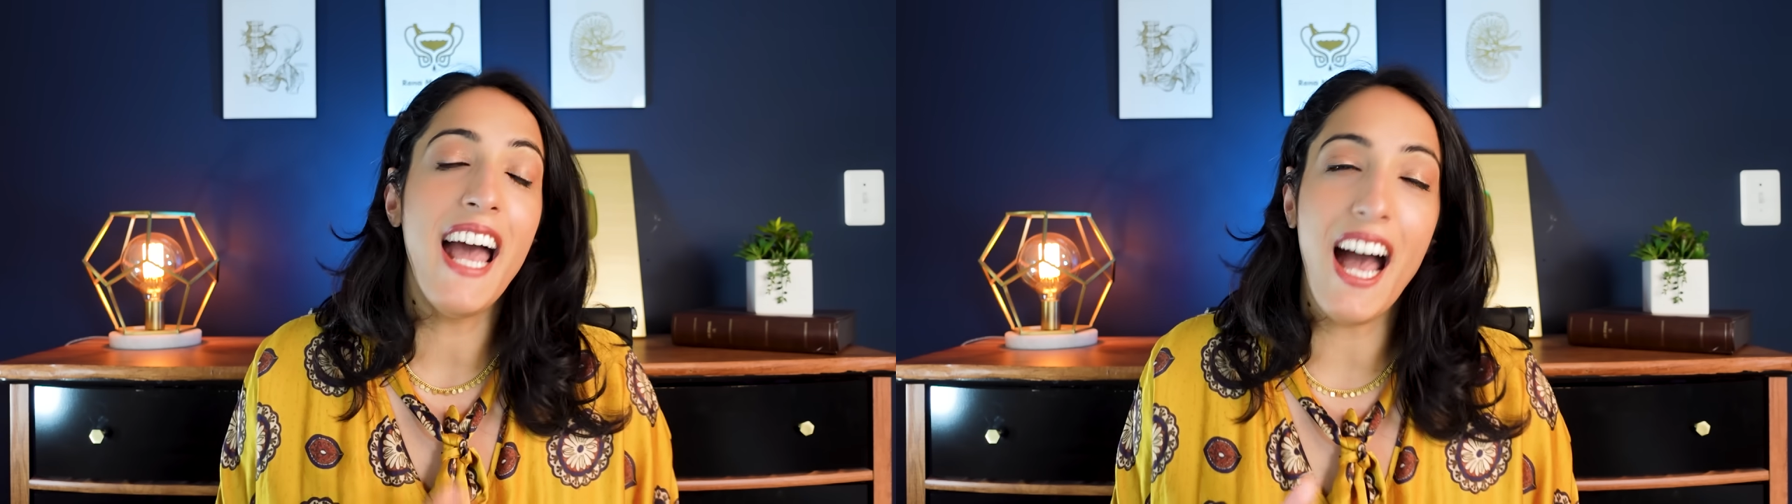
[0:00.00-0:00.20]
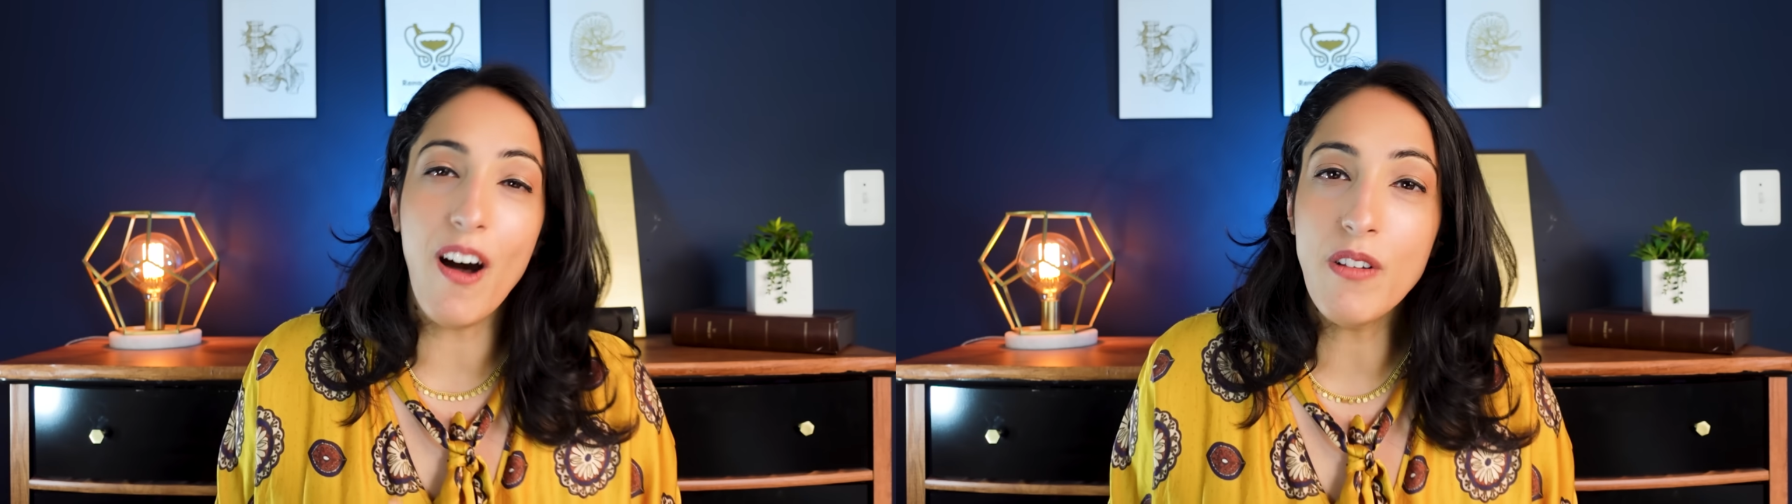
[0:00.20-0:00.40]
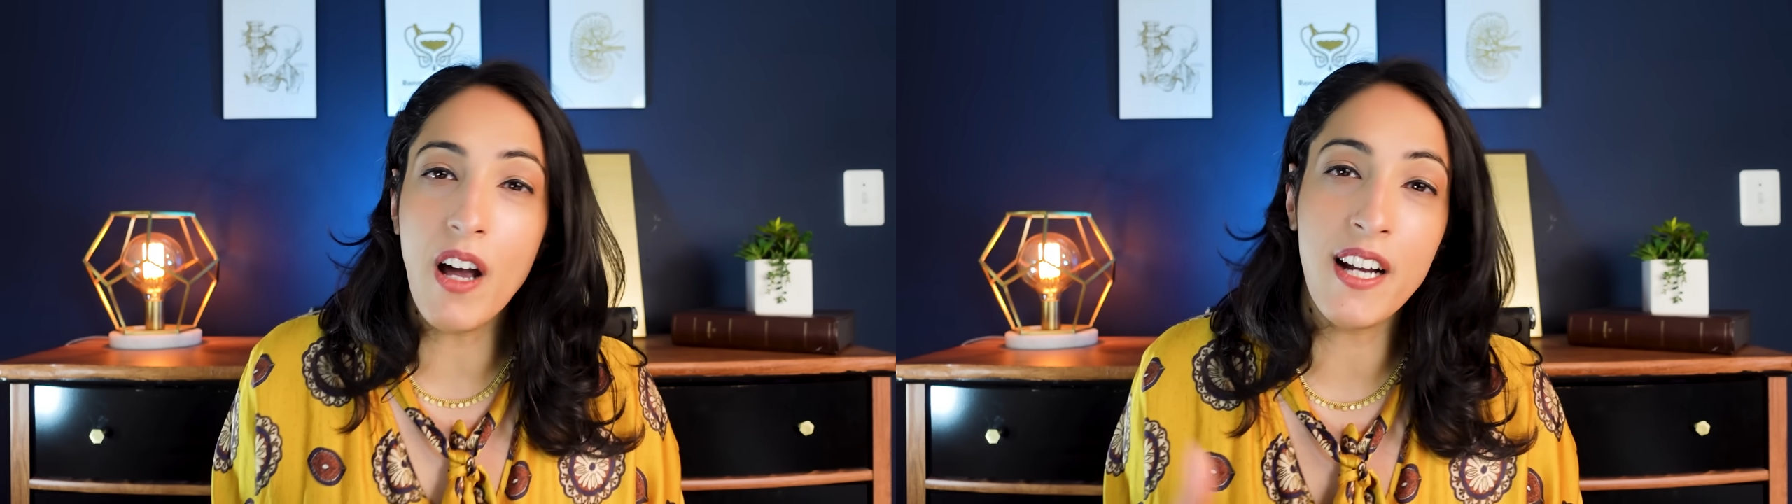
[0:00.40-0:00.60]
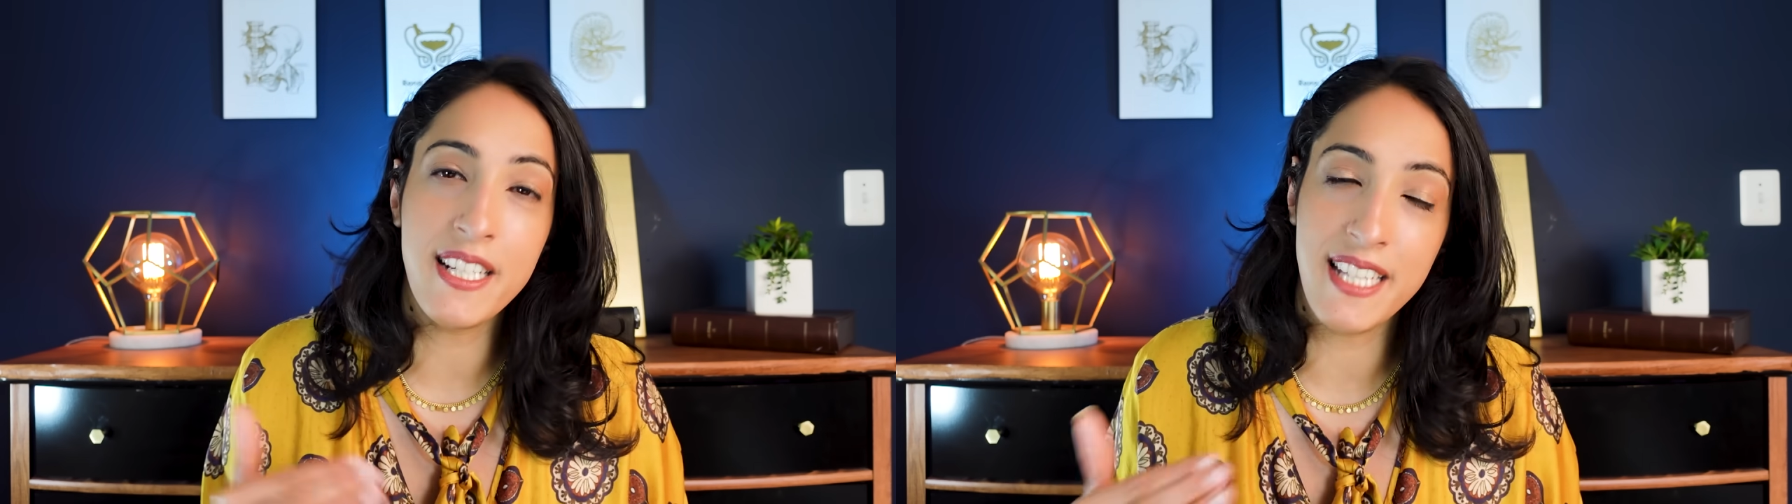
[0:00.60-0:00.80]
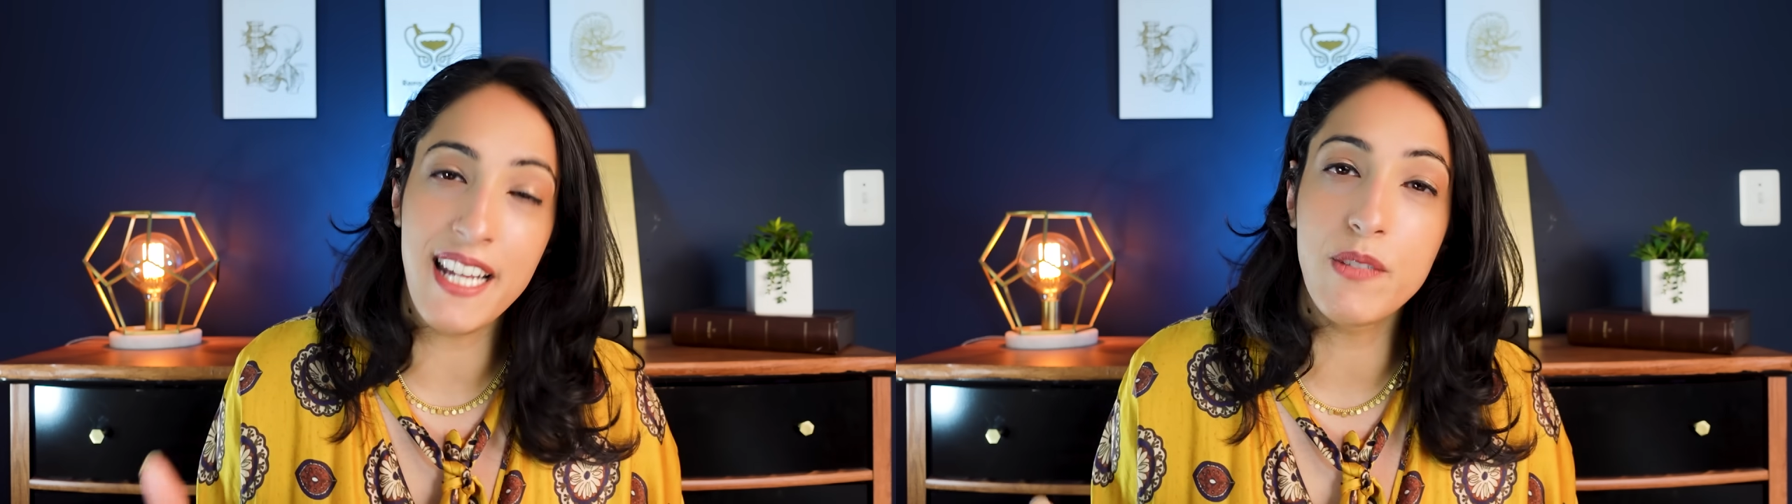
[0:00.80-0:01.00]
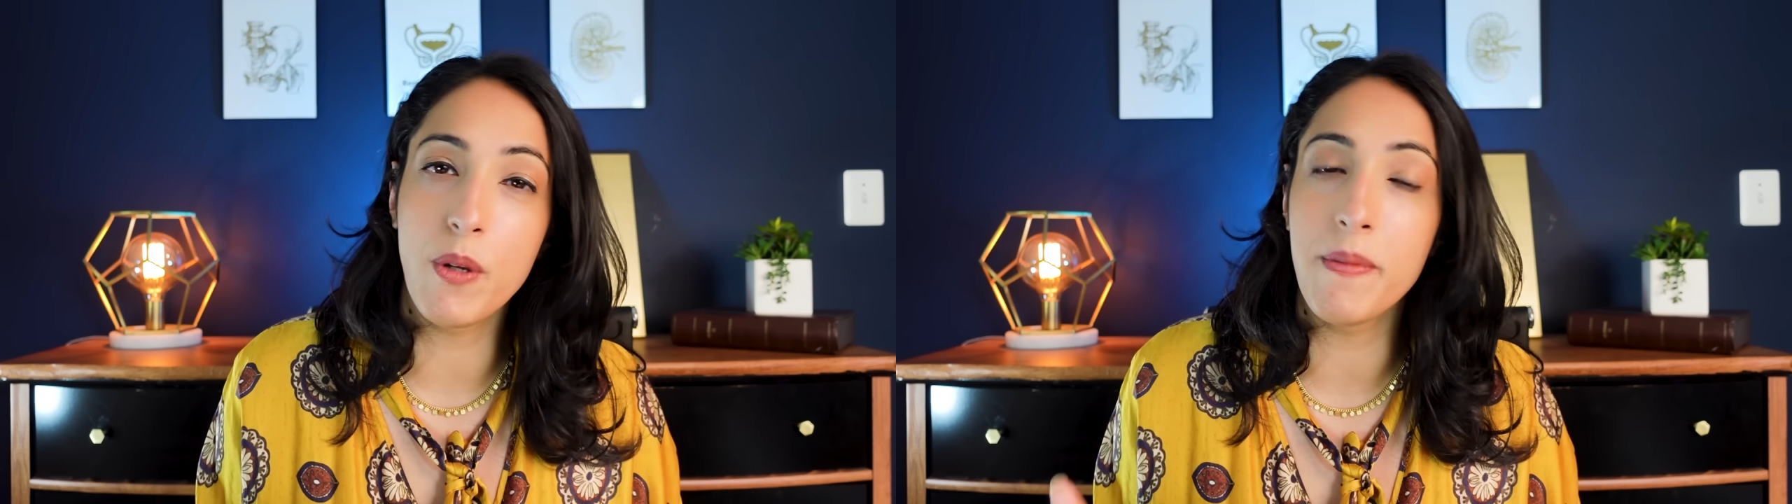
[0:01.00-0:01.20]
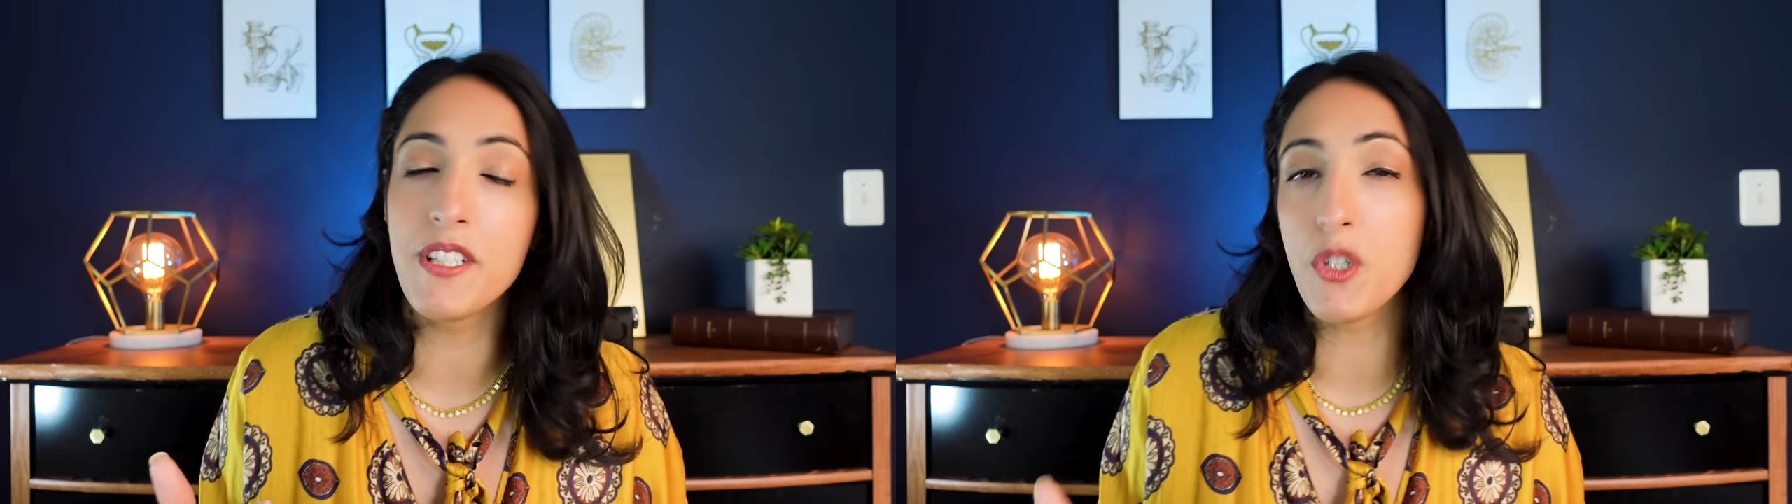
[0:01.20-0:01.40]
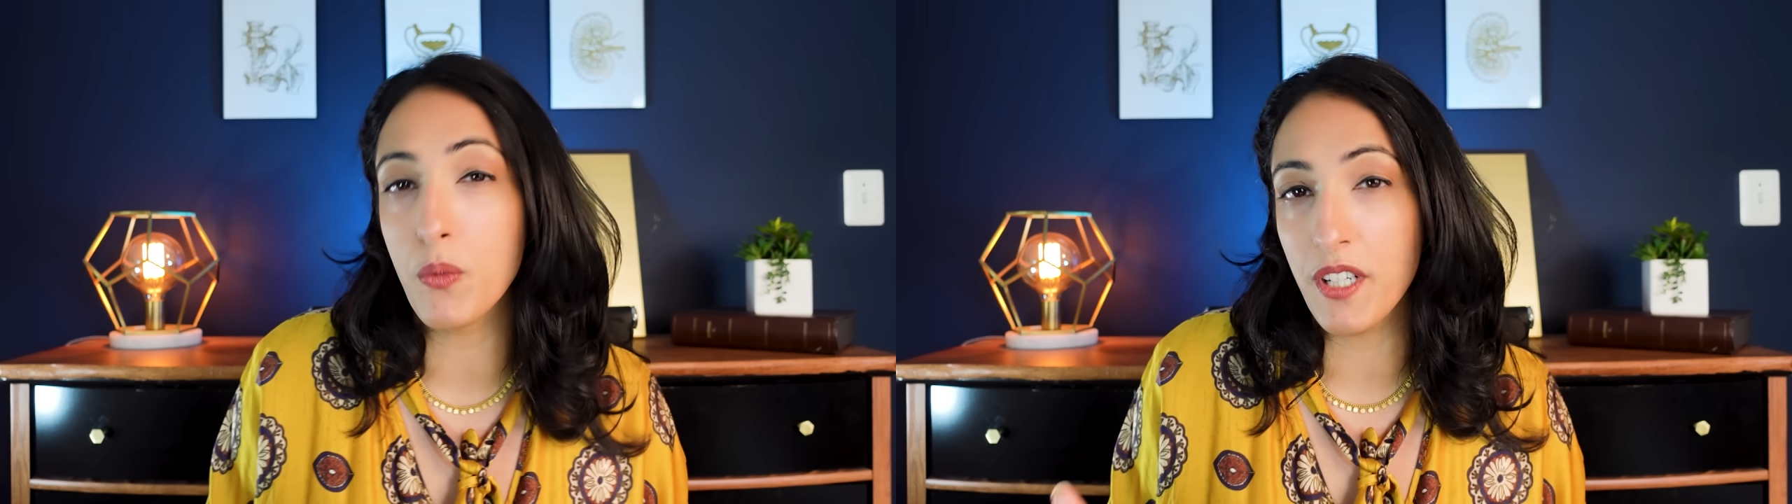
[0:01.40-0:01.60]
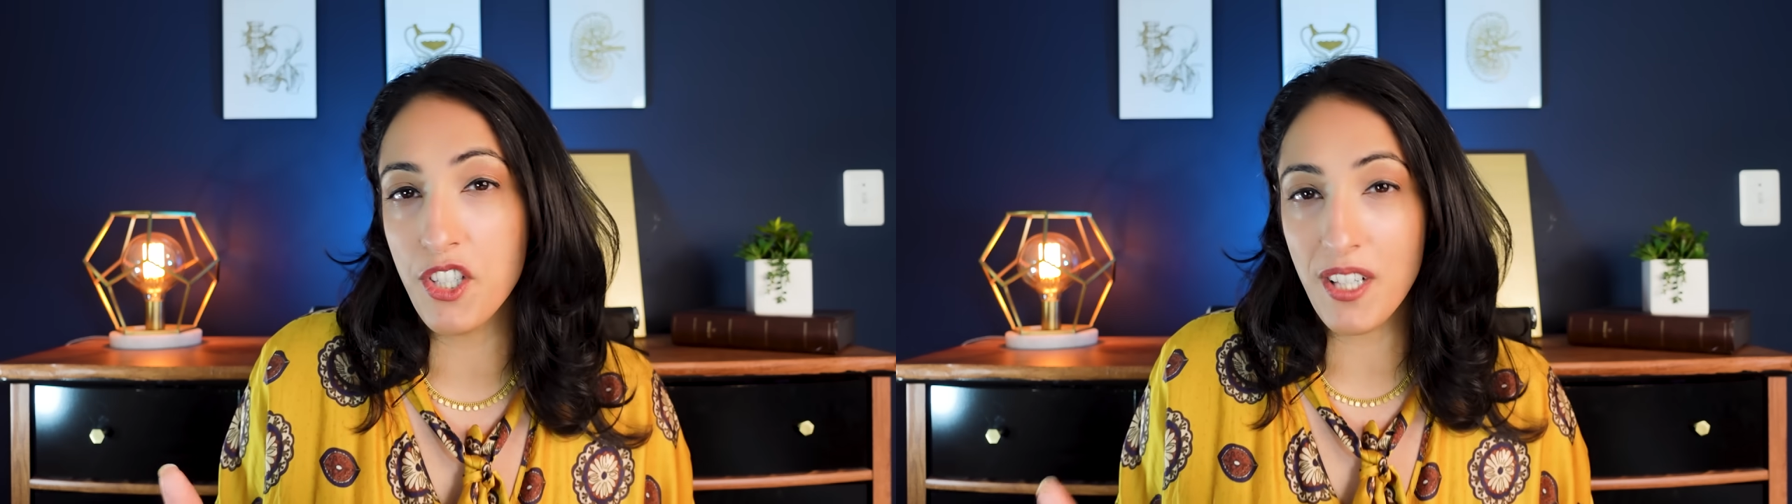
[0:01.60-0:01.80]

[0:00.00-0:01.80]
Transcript: how long it takes women to reach